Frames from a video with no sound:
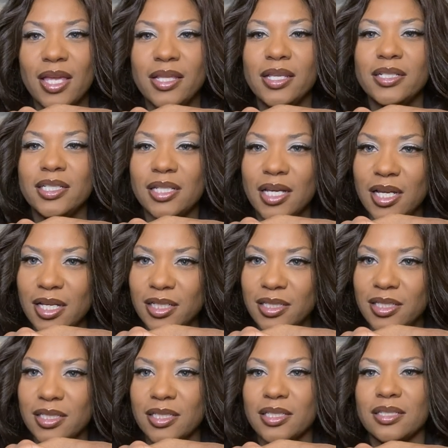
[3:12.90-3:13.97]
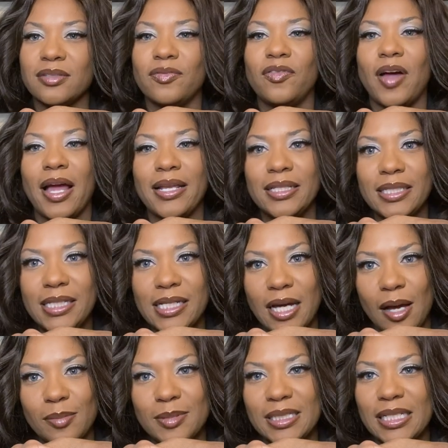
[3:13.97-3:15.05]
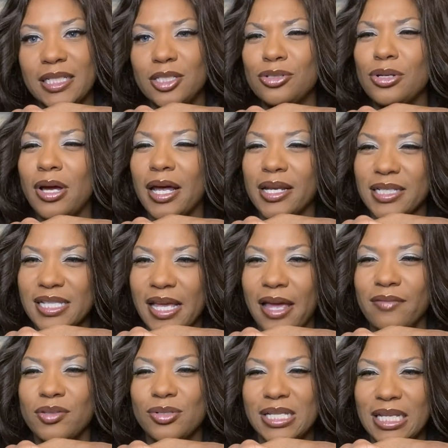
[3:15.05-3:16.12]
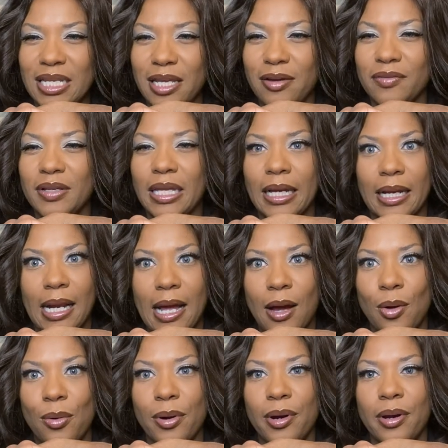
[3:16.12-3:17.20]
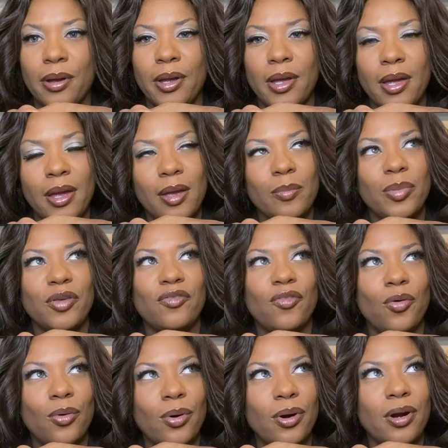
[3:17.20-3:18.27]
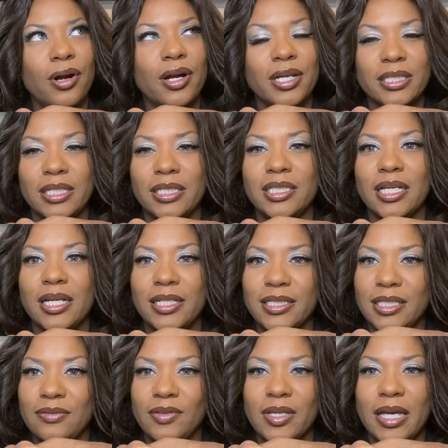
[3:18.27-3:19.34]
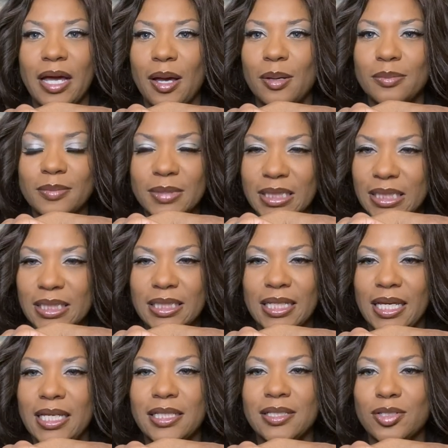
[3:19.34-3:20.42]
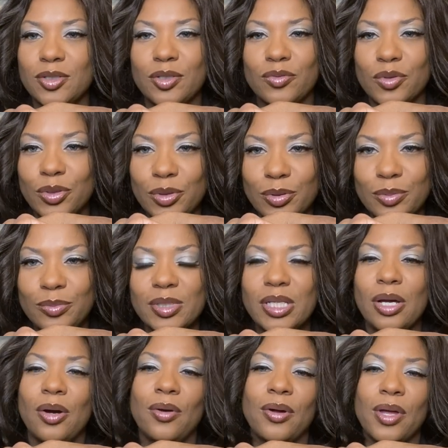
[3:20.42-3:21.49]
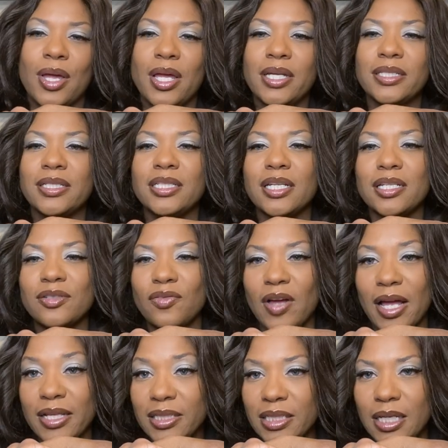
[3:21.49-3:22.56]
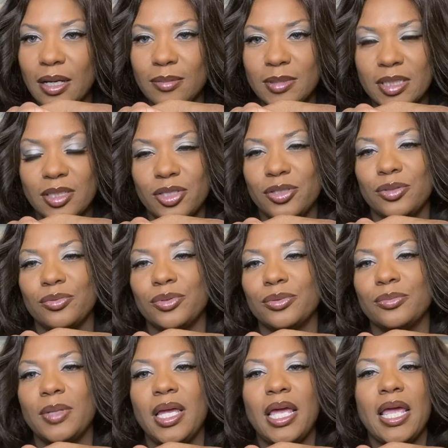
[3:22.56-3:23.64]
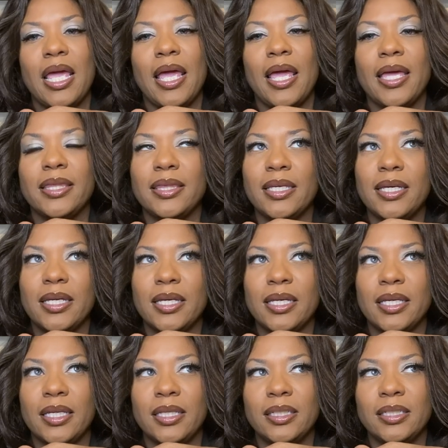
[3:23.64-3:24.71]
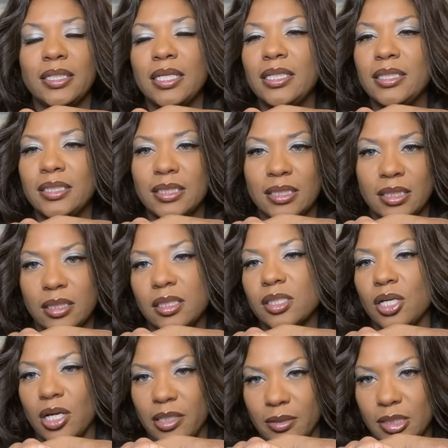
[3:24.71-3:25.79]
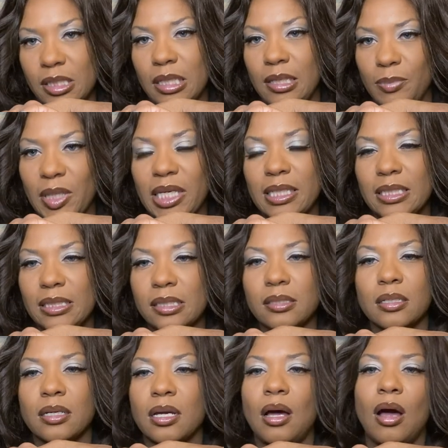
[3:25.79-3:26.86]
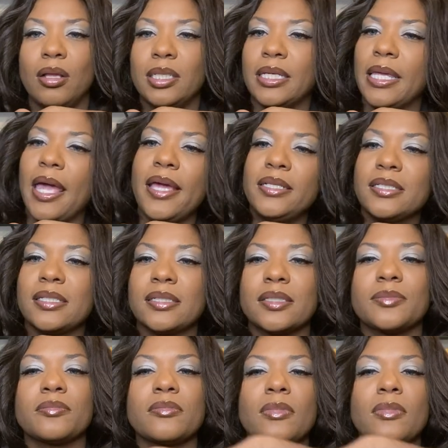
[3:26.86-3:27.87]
The judge finally comes in. You know how they have you sitting there for like an hour before the judge even comes into the room. So the judge finally comes into the room and then he's starts, he begins calling cases.